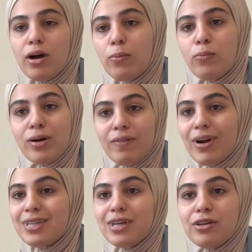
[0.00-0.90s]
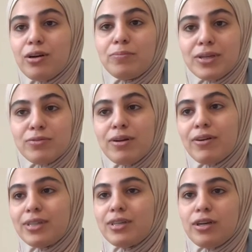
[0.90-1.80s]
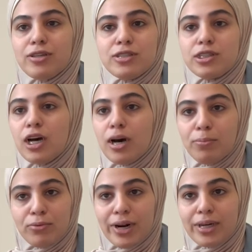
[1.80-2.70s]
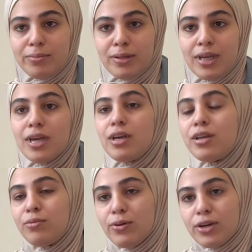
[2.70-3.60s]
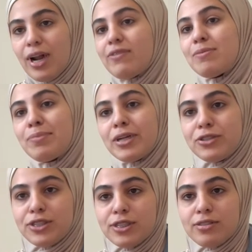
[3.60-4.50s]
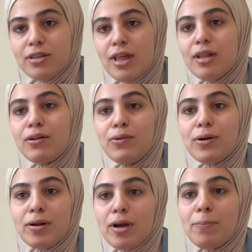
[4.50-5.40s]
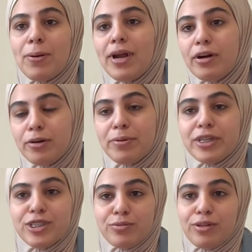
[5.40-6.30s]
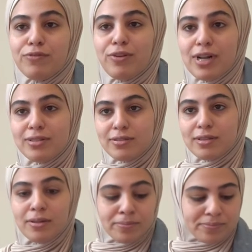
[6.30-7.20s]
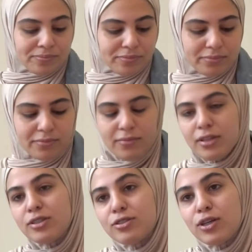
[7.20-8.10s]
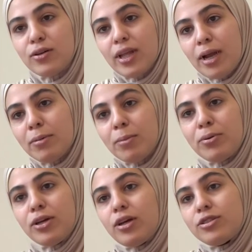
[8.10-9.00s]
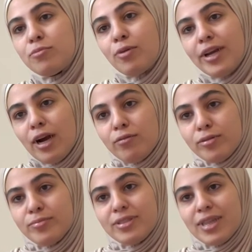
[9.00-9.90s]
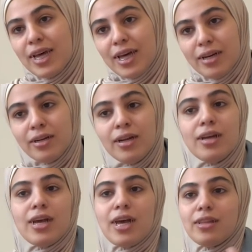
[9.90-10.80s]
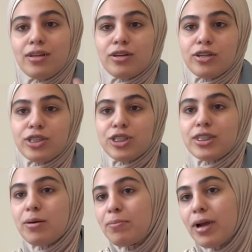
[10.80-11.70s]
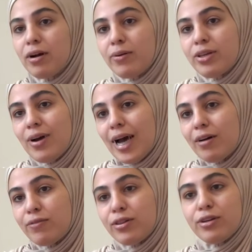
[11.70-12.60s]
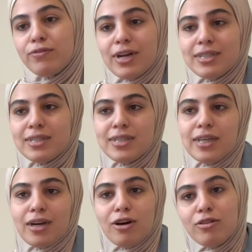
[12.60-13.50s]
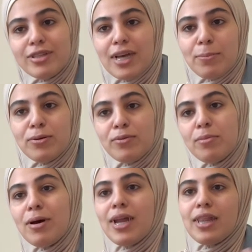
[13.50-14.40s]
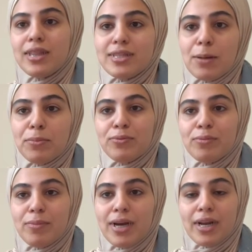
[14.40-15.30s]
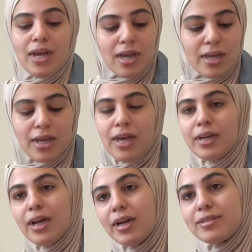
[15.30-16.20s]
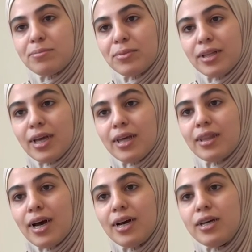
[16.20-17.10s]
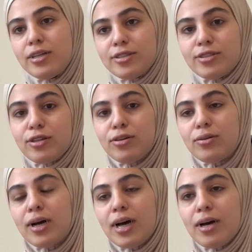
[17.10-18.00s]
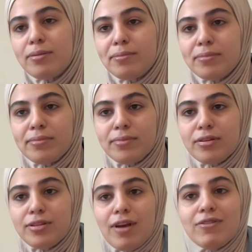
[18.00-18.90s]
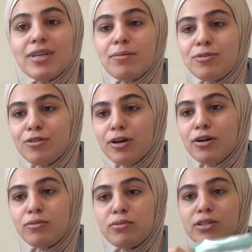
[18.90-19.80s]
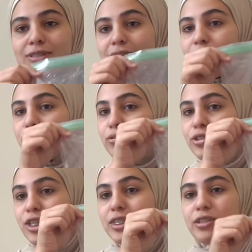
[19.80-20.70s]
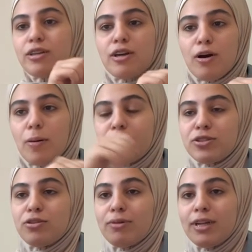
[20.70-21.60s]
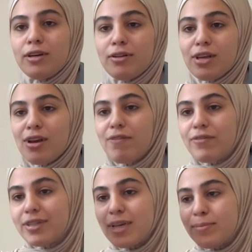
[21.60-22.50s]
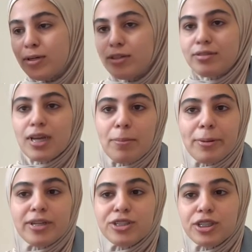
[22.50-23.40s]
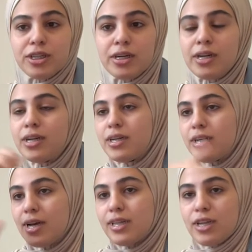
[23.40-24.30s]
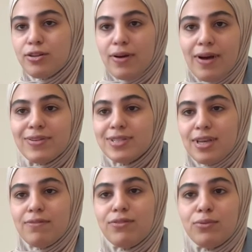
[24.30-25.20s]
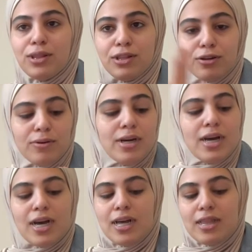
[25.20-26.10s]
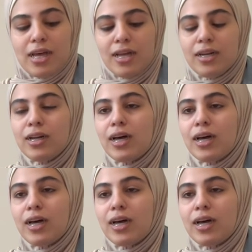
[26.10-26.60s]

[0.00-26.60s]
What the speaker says: whenever I tell you, because whenever I tell you I'll stop randomly, you're gonna have some pictures, and then you're gonna compare your pictures with your friends. So like, I'm gonna put y'all into breakout rooms then, and then you're gonna just compare what you have with your friends and say like, oh, this happened with mine and this happened with mine, and kind of something like that. So every time you go, you just go up to the window that you have it taped on, take a picture, and then you have it saved with you. And then